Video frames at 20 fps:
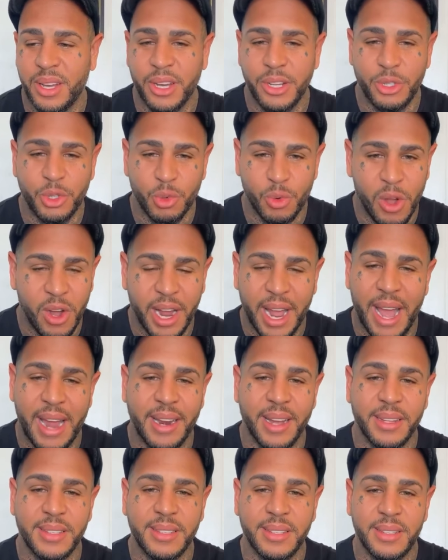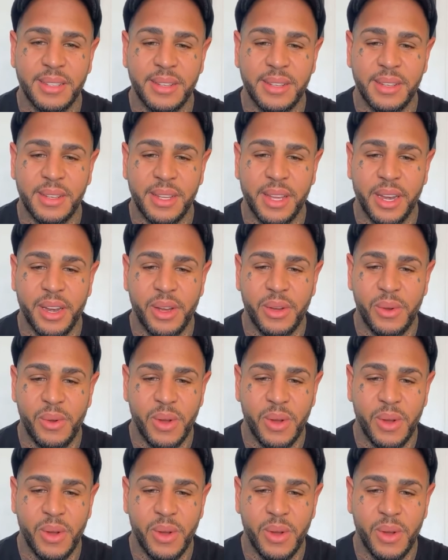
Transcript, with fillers: a drug addict you know,